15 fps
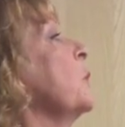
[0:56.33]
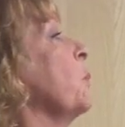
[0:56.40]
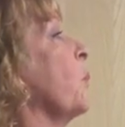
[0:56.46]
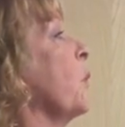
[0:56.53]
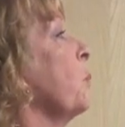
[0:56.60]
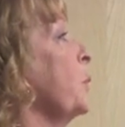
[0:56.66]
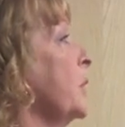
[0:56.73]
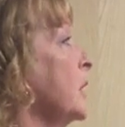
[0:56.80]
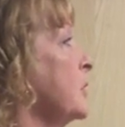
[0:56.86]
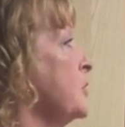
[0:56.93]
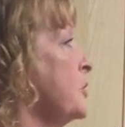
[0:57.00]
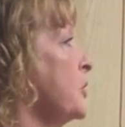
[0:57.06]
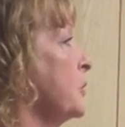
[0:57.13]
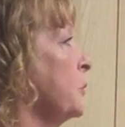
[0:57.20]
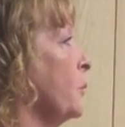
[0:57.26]
what we
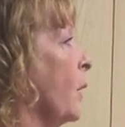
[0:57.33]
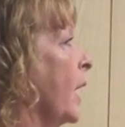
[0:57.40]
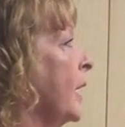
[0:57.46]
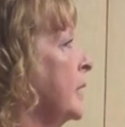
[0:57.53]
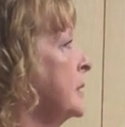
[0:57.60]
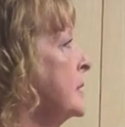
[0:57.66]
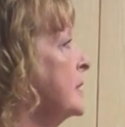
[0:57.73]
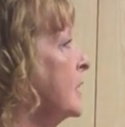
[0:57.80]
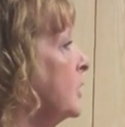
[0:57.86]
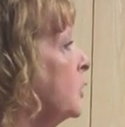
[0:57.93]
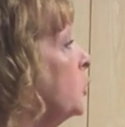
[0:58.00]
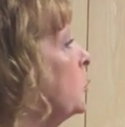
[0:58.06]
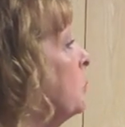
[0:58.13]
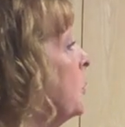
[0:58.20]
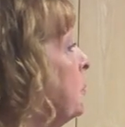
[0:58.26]
can do as
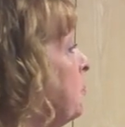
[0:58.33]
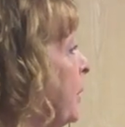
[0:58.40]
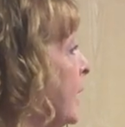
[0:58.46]
human